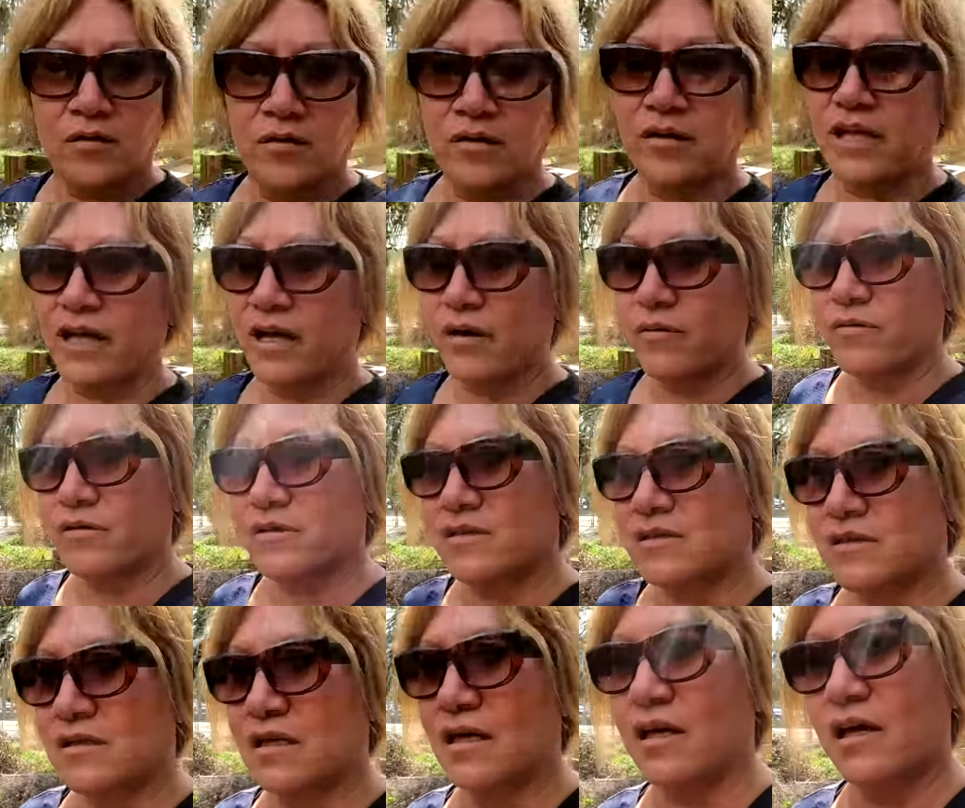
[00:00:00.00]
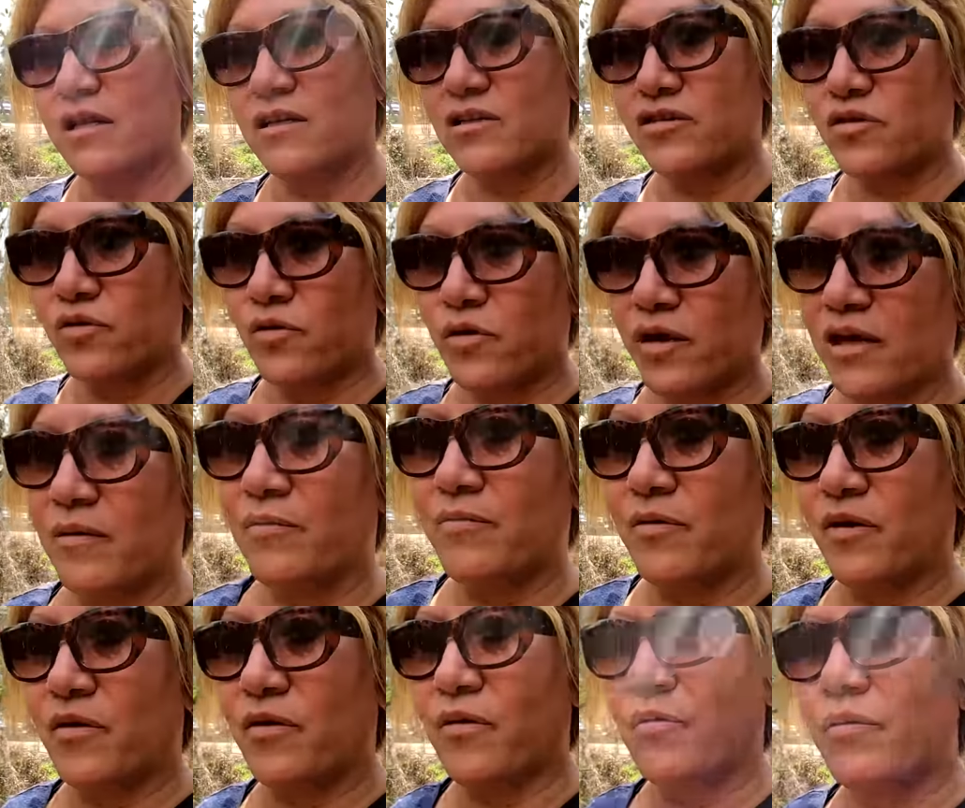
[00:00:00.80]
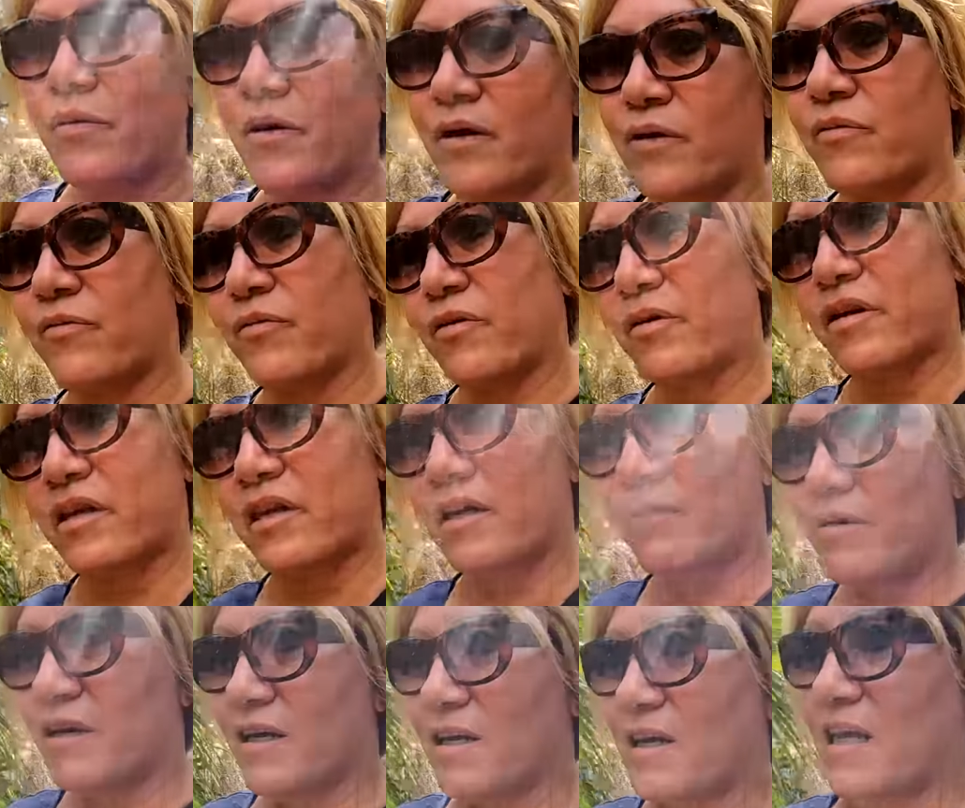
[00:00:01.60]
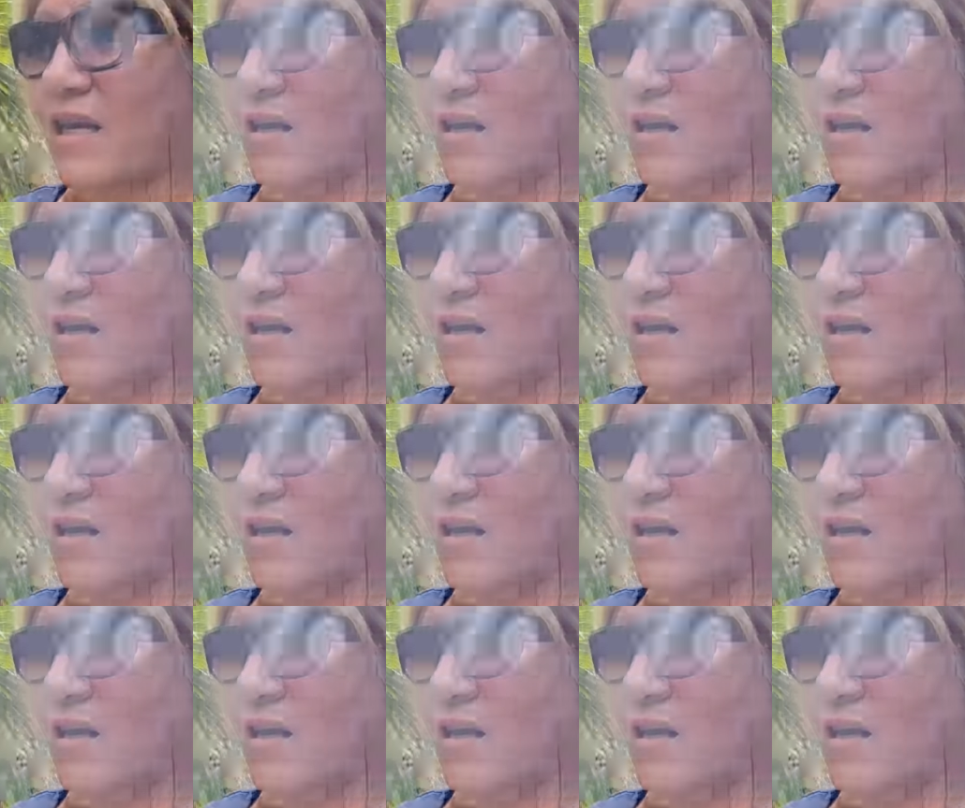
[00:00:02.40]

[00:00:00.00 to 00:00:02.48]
Well, that was enjoyable, but we're gonna be